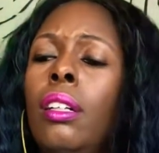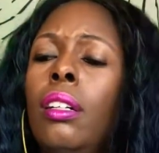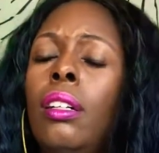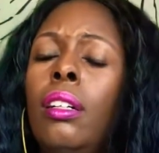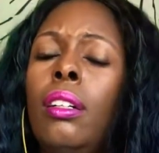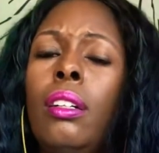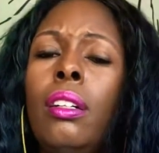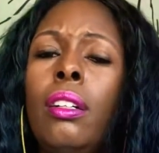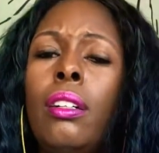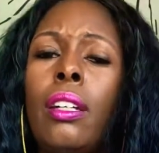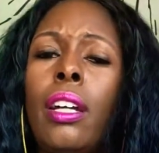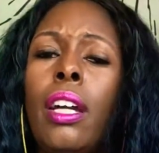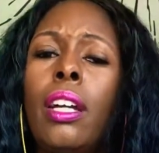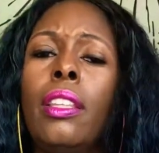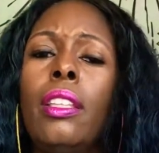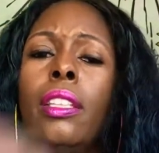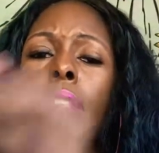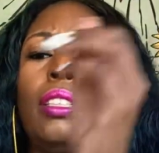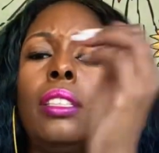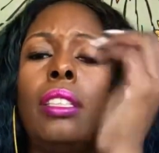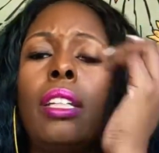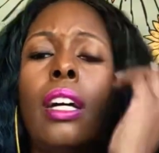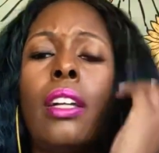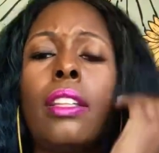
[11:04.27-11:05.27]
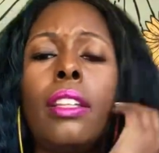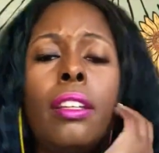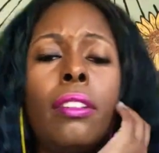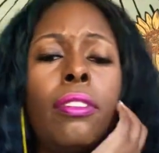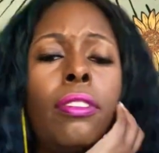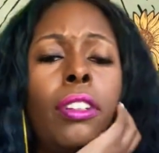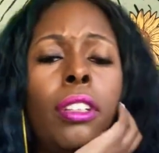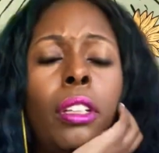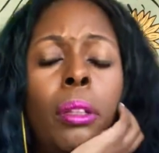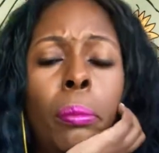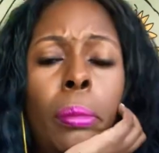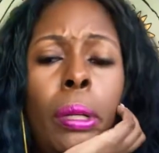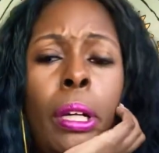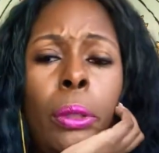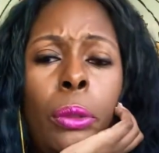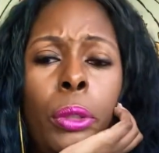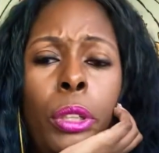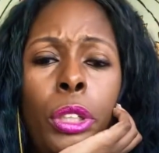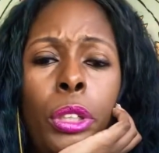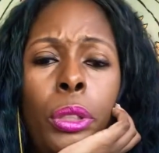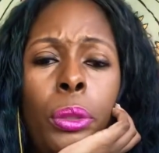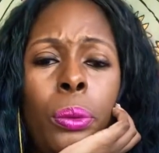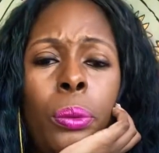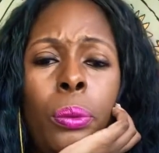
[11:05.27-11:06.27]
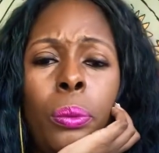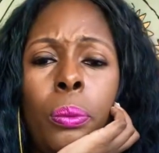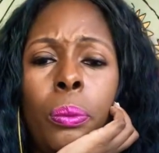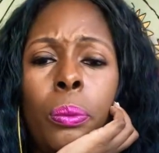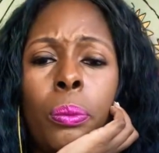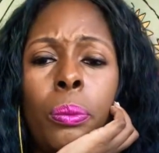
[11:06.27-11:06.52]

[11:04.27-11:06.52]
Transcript: Okay, this is how they feel about you.